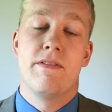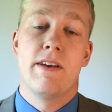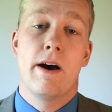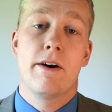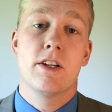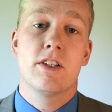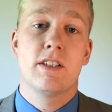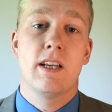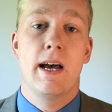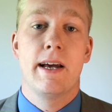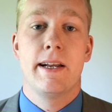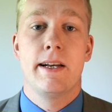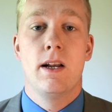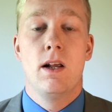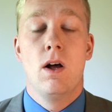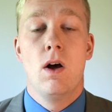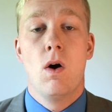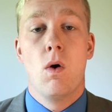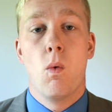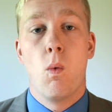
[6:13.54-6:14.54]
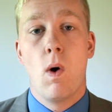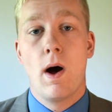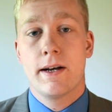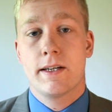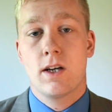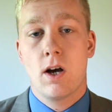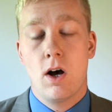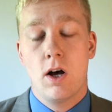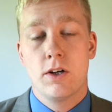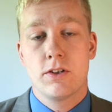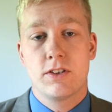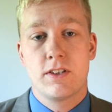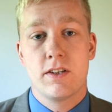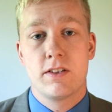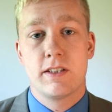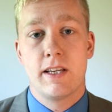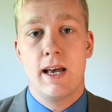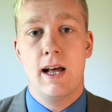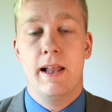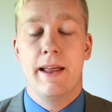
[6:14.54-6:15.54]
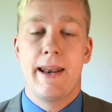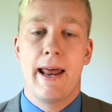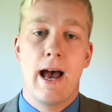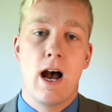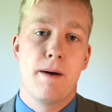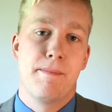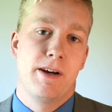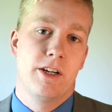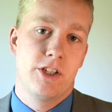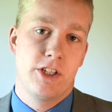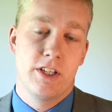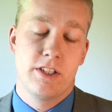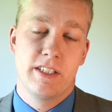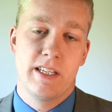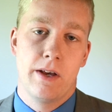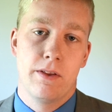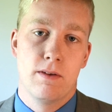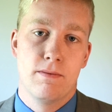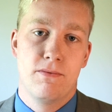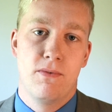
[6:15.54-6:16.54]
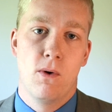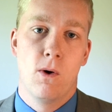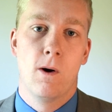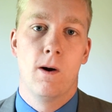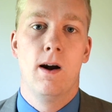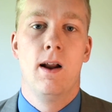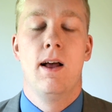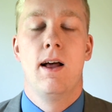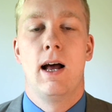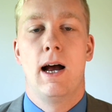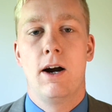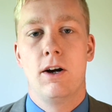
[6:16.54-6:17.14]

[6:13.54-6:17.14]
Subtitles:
We've now decided what calls to sell and how much to sell them for.